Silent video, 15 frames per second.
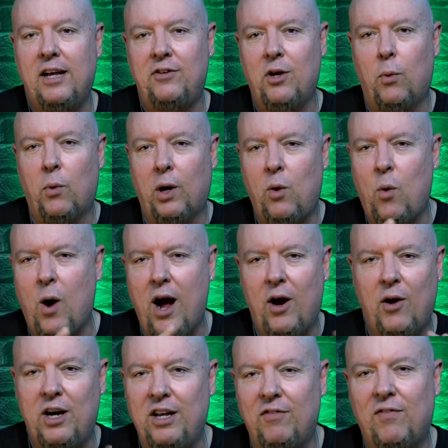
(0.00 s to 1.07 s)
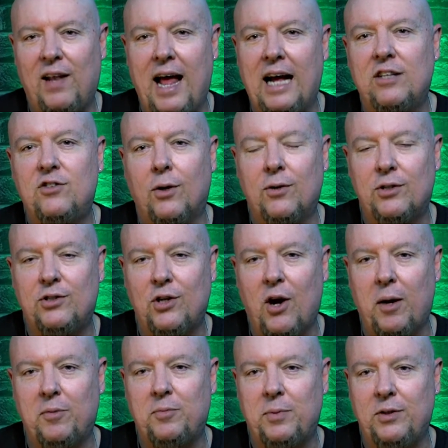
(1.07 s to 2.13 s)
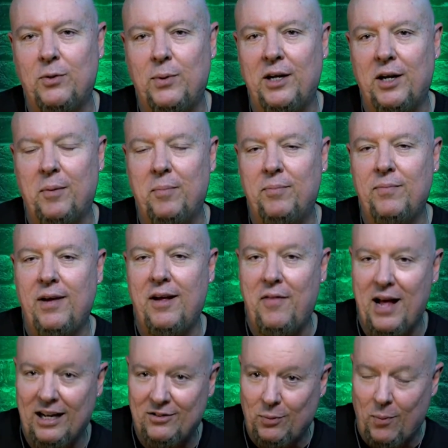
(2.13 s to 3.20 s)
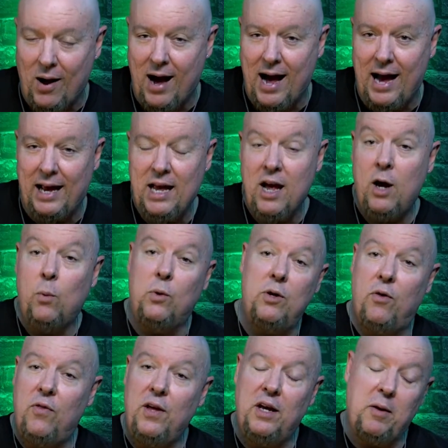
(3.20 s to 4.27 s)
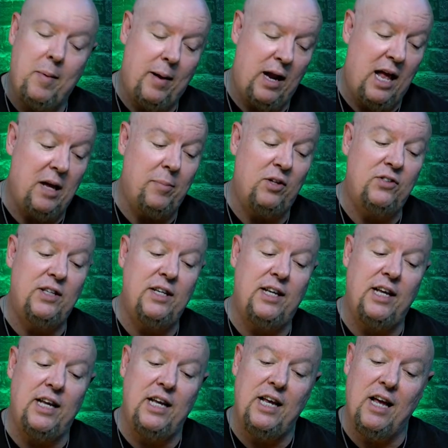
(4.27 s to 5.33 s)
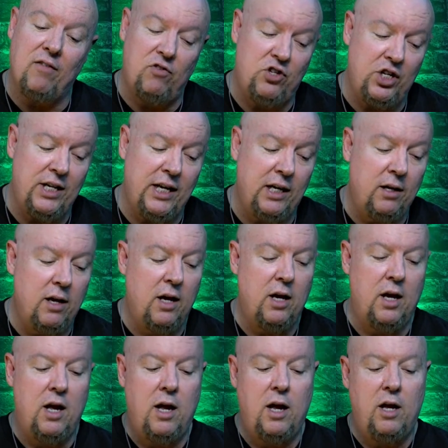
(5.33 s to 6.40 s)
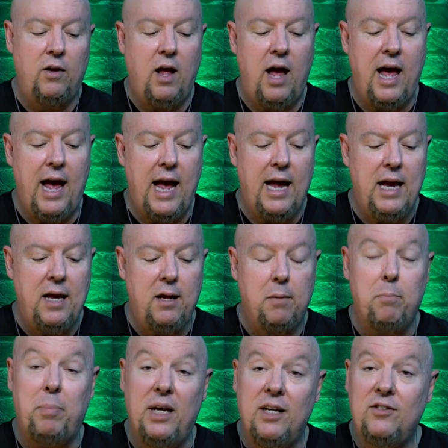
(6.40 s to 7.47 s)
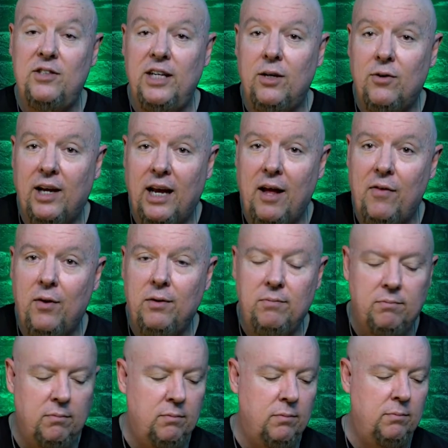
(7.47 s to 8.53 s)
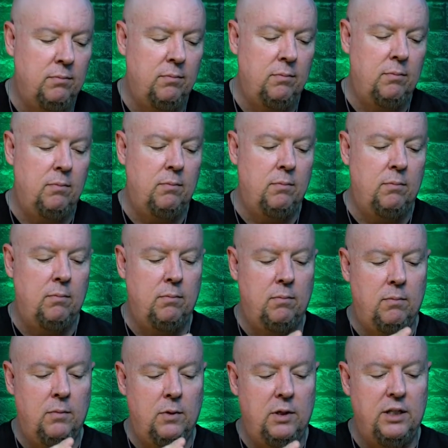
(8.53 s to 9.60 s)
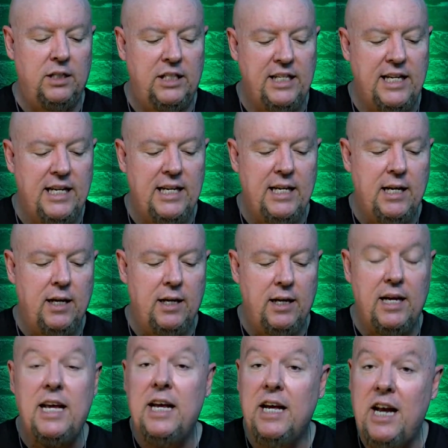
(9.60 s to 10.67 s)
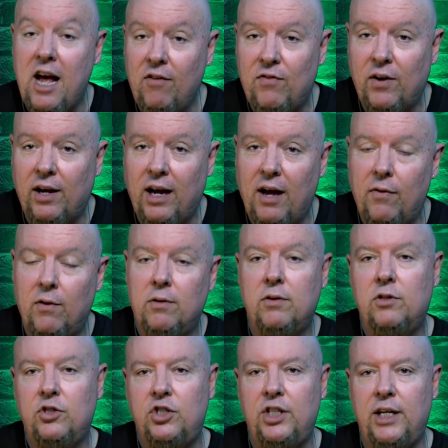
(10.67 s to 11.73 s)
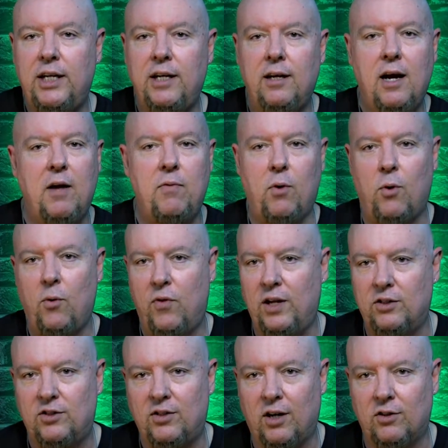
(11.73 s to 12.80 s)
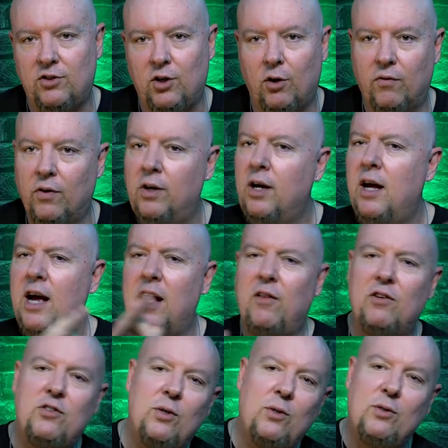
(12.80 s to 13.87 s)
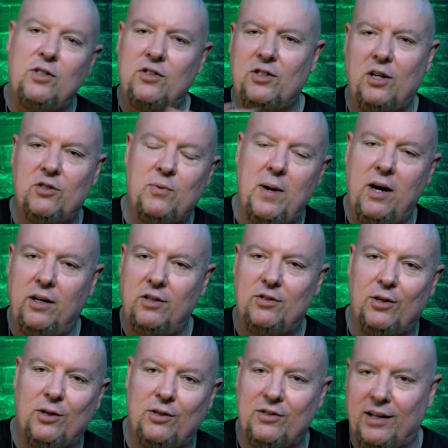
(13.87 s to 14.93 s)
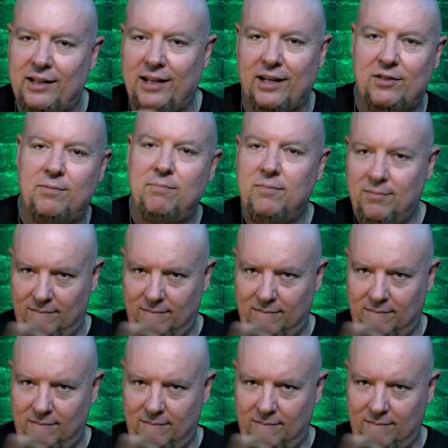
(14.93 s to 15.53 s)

and don't require any flats or sharps between them. And that's why when you think about A, B, C, D, E, F, G, A, B and C are together, D, E and F are together, G, and the whole thing starts over. And the circle just goes around in circles like this.